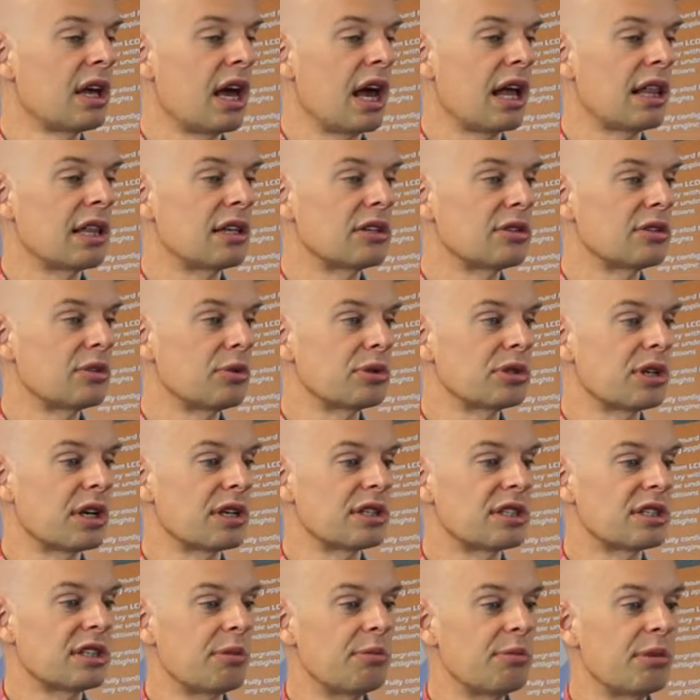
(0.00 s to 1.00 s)
And there's also,
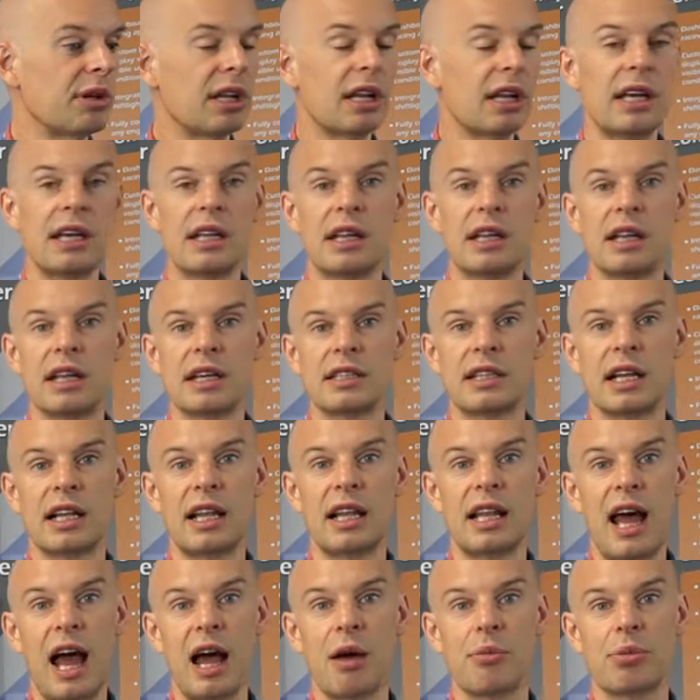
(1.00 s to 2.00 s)
similarly, there's a
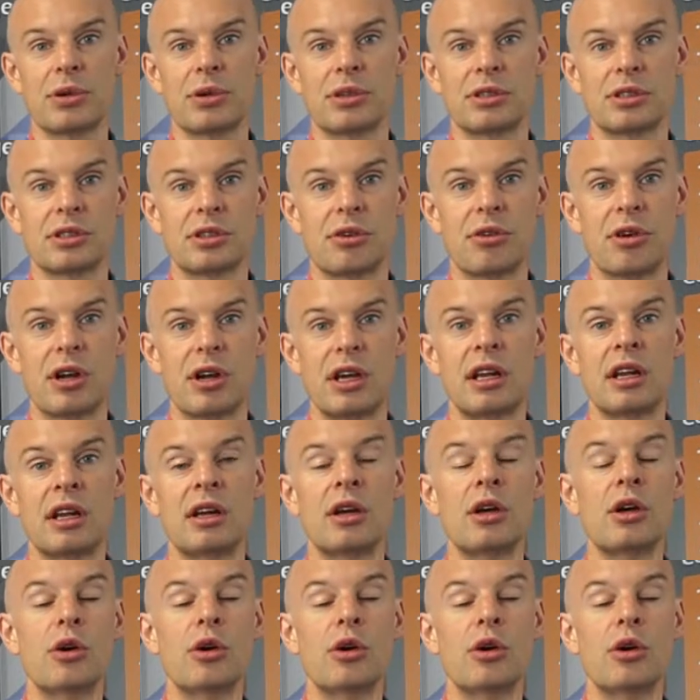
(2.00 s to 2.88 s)
lap screen,